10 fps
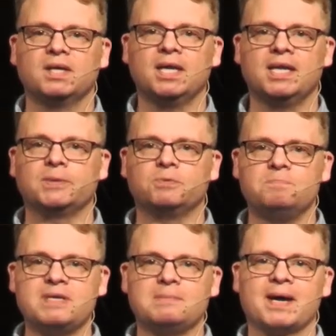And it would
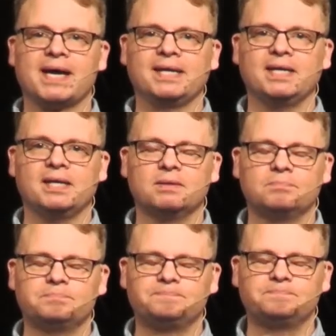be my
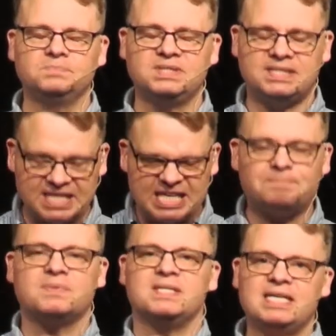deep,
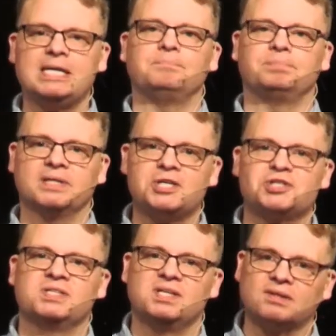deep
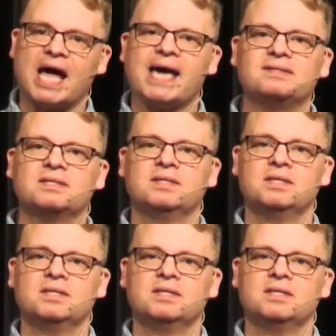pleasure and delight